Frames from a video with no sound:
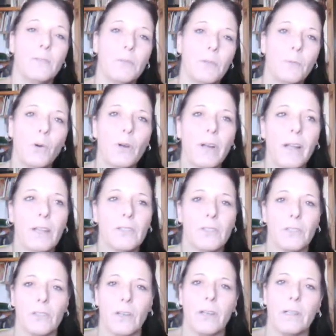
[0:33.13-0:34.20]
For more
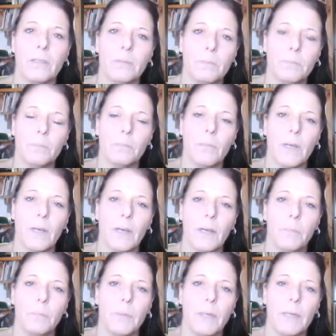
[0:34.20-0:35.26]
answers on
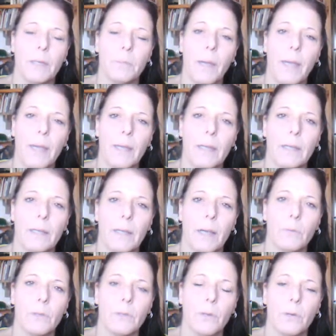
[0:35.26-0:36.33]
uh, being pagan,
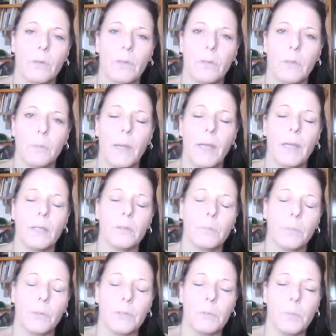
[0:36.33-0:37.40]
I would go to the
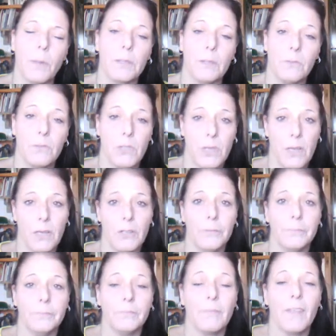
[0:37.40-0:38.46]
Pagan Perspective channel.